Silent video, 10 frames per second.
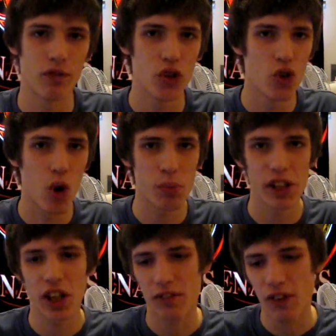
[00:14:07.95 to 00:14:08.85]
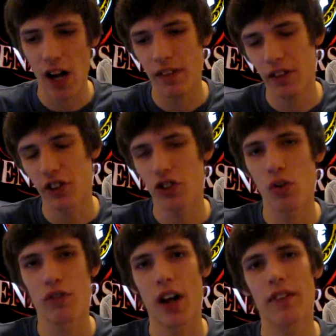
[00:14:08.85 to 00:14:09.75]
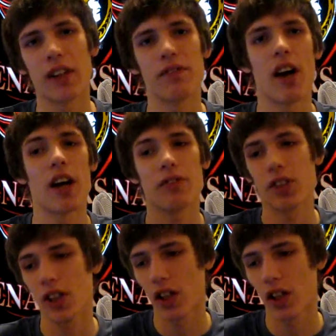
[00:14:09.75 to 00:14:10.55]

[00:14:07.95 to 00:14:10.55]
New opening on 582 or 585.